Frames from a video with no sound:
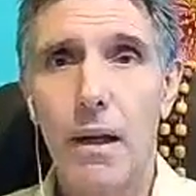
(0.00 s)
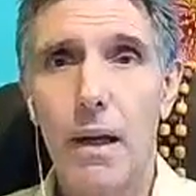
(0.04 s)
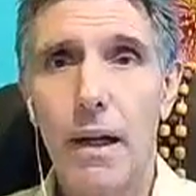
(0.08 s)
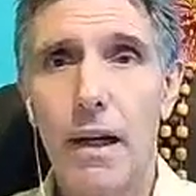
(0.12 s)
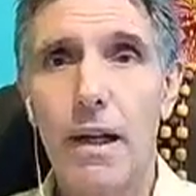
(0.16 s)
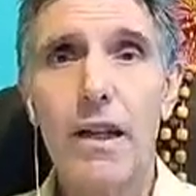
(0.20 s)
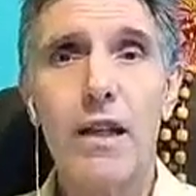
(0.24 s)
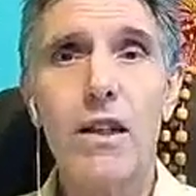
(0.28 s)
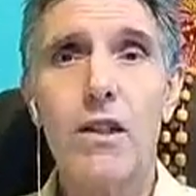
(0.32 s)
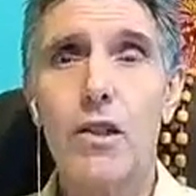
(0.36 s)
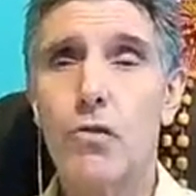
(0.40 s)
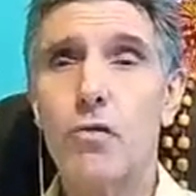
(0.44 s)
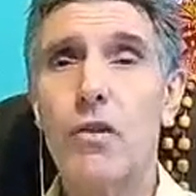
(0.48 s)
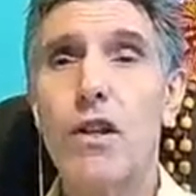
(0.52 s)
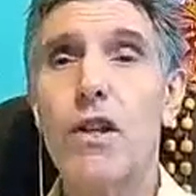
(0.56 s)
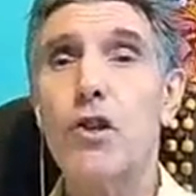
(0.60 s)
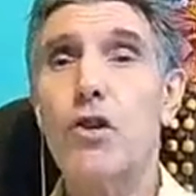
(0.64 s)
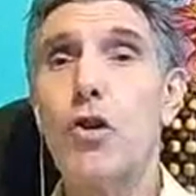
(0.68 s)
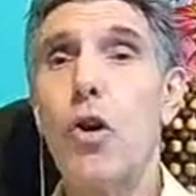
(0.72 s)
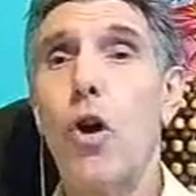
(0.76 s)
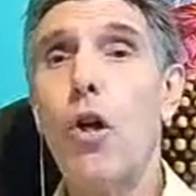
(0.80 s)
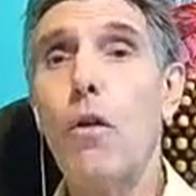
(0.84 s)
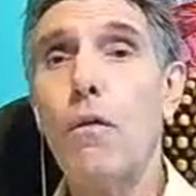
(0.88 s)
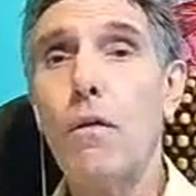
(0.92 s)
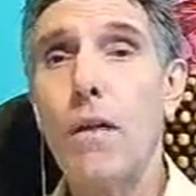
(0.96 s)
It is
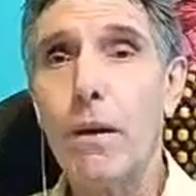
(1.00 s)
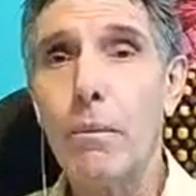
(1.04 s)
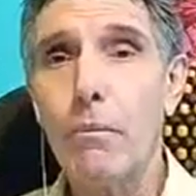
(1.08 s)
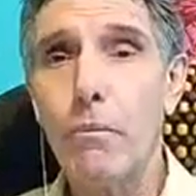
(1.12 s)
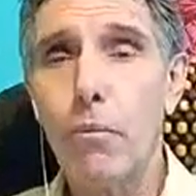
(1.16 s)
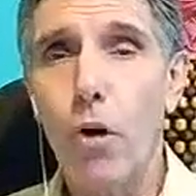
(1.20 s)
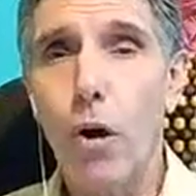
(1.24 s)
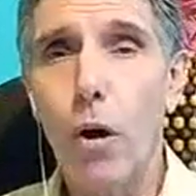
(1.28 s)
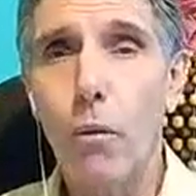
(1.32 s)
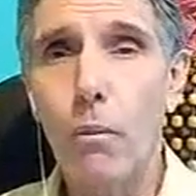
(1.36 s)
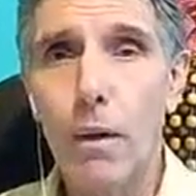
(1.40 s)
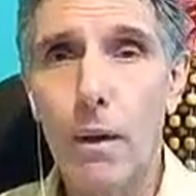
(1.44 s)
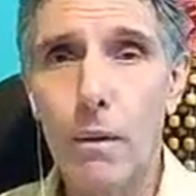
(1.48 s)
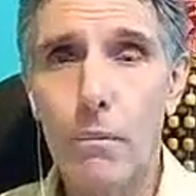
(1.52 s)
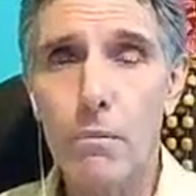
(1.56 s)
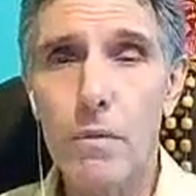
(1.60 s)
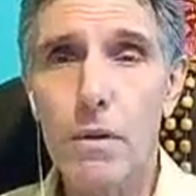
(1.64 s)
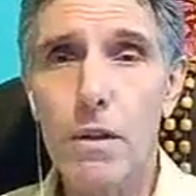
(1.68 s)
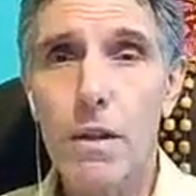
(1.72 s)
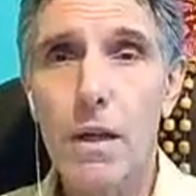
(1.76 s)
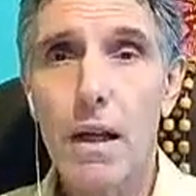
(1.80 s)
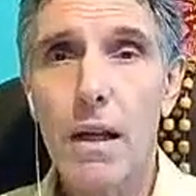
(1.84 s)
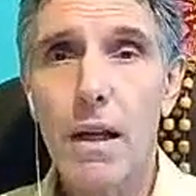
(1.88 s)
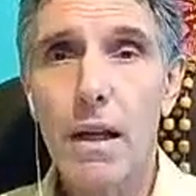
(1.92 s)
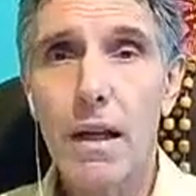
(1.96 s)
resolving
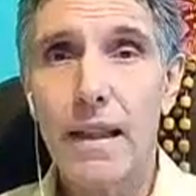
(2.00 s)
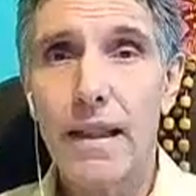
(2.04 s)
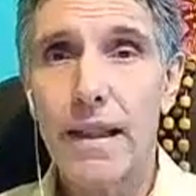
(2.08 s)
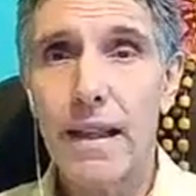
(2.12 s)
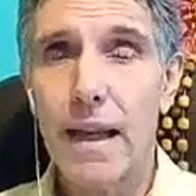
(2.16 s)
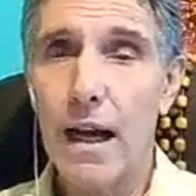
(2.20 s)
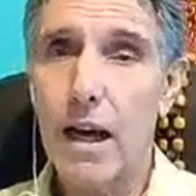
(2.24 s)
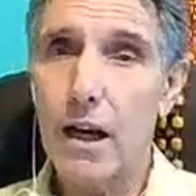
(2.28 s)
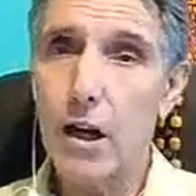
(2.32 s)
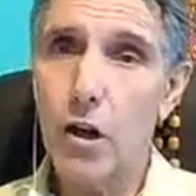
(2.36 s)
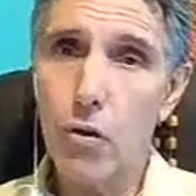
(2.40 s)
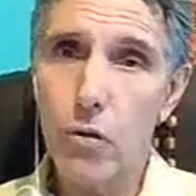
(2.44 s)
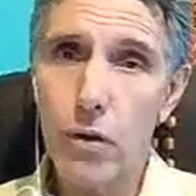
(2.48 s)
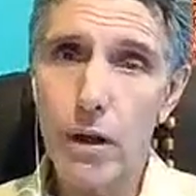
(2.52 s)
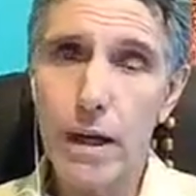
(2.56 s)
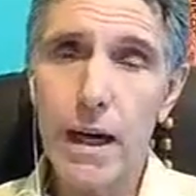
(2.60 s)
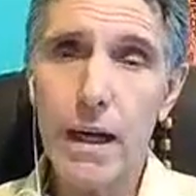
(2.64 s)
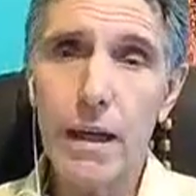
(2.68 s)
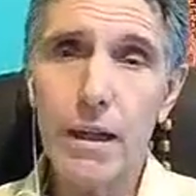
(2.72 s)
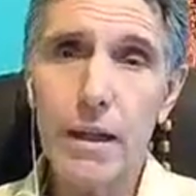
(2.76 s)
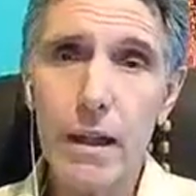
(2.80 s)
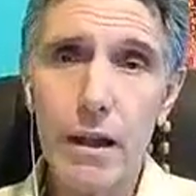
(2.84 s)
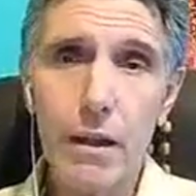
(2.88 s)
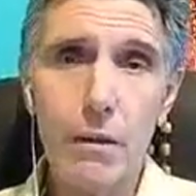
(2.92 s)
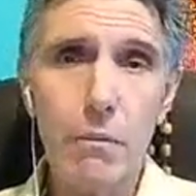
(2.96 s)
problems. They are
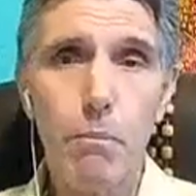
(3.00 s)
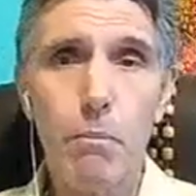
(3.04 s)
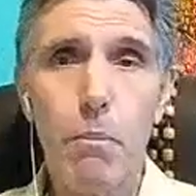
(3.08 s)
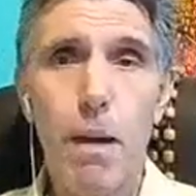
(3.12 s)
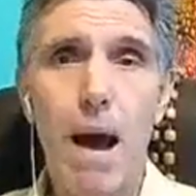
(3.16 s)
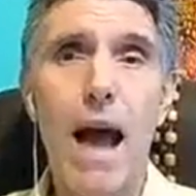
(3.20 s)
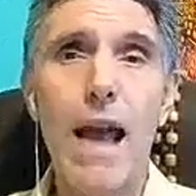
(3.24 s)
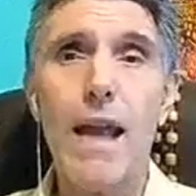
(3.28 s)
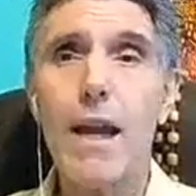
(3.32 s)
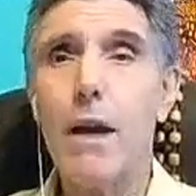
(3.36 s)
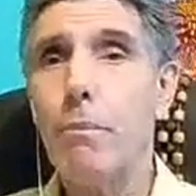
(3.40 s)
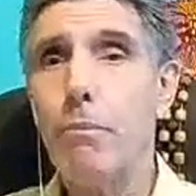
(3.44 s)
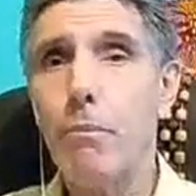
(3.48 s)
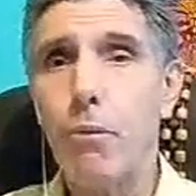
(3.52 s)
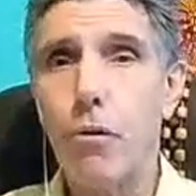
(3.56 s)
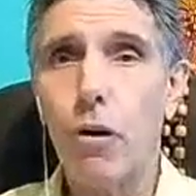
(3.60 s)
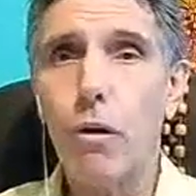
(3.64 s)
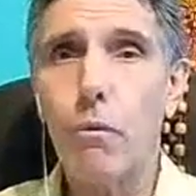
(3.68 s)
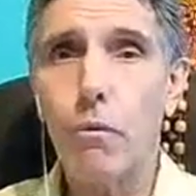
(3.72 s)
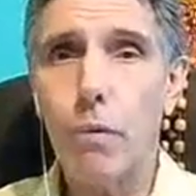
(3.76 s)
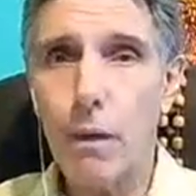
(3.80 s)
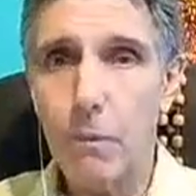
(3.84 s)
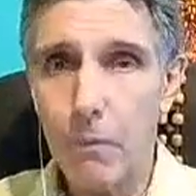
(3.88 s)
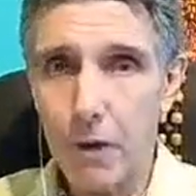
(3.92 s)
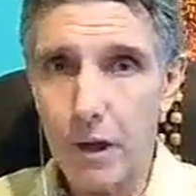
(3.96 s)
created by a
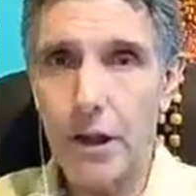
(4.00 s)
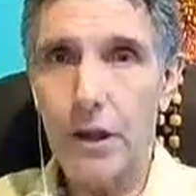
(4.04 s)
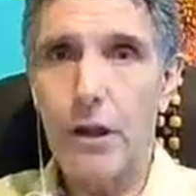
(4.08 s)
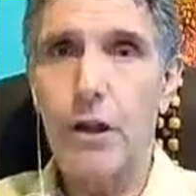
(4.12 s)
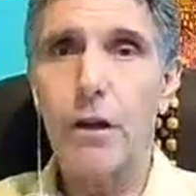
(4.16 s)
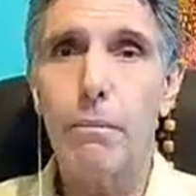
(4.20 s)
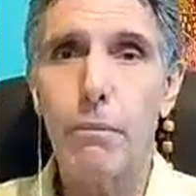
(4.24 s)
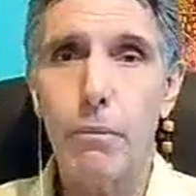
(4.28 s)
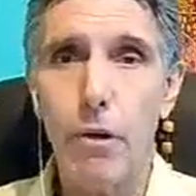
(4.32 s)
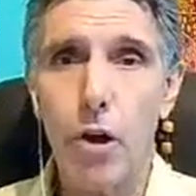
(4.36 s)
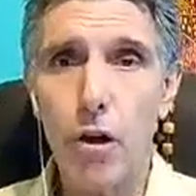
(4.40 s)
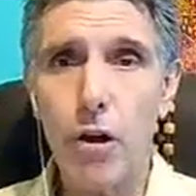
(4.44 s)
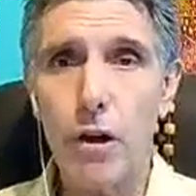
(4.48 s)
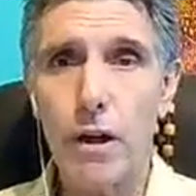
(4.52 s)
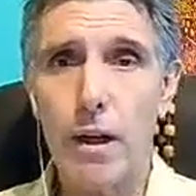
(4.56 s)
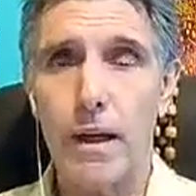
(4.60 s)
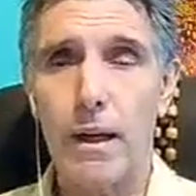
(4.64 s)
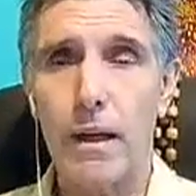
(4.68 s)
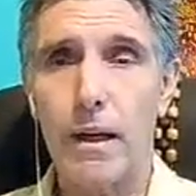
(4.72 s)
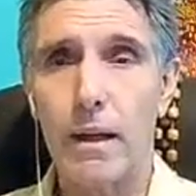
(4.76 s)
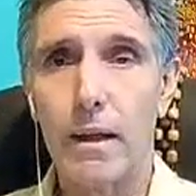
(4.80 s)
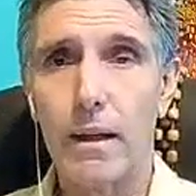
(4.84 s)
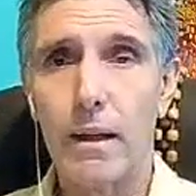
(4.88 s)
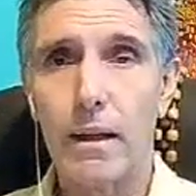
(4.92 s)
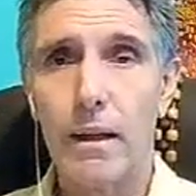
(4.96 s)
problem in a
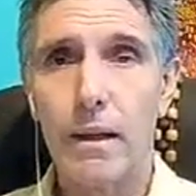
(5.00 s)
body.